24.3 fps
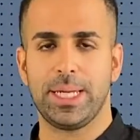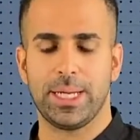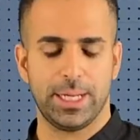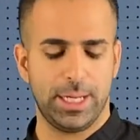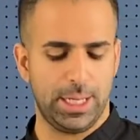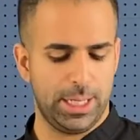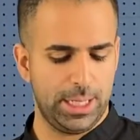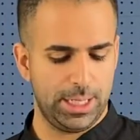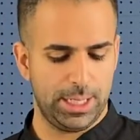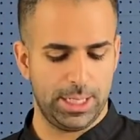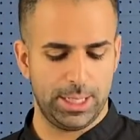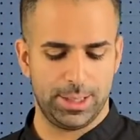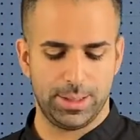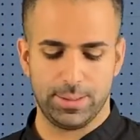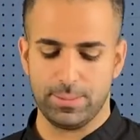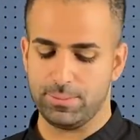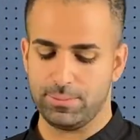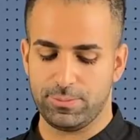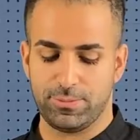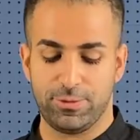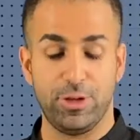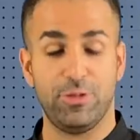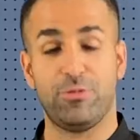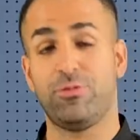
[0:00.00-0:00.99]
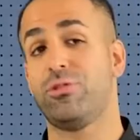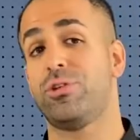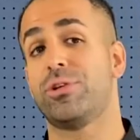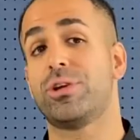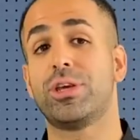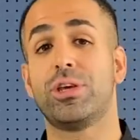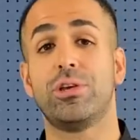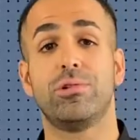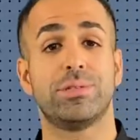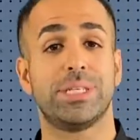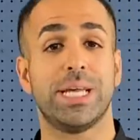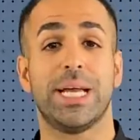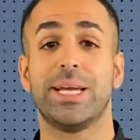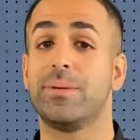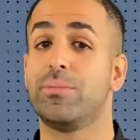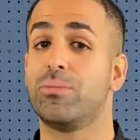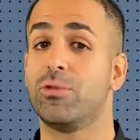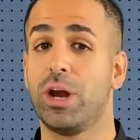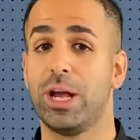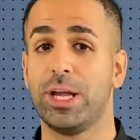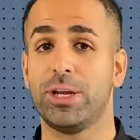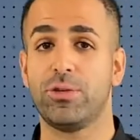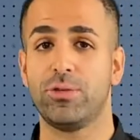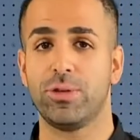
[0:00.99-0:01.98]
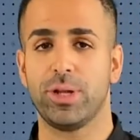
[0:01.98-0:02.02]
Feel free to use any
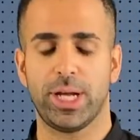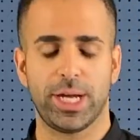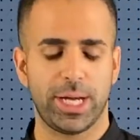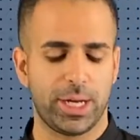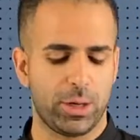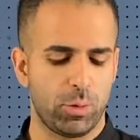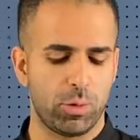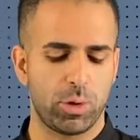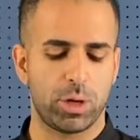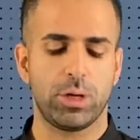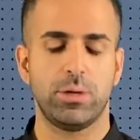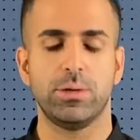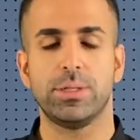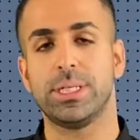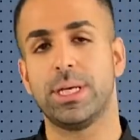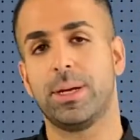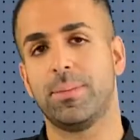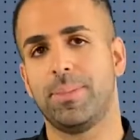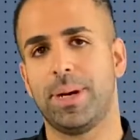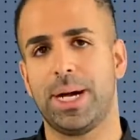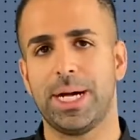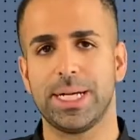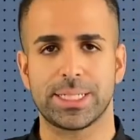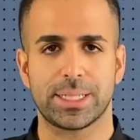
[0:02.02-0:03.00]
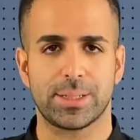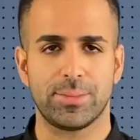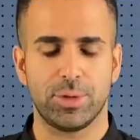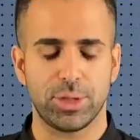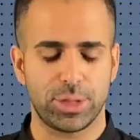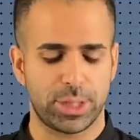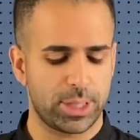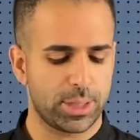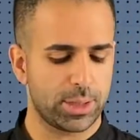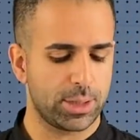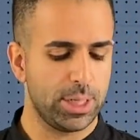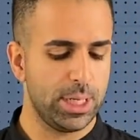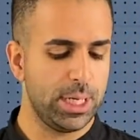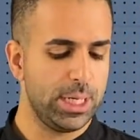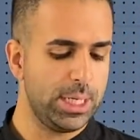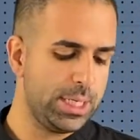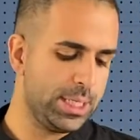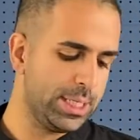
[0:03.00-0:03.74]
brand you like. We're using Impossible here.